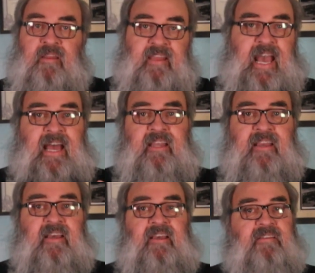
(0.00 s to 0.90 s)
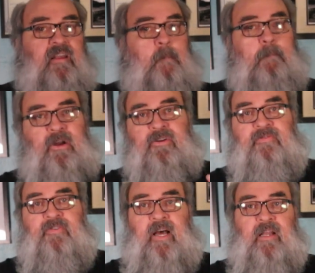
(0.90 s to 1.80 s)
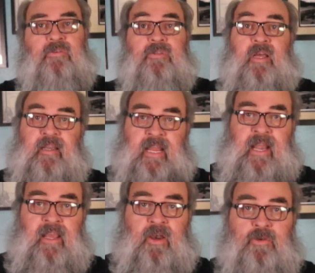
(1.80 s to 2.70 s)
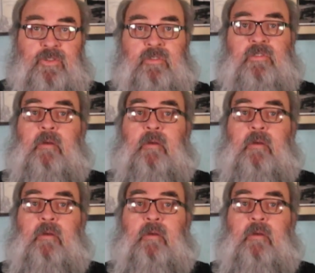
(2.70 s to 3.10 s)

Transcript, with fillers: The idea is that a bunch of fellows, Danny Ocean's,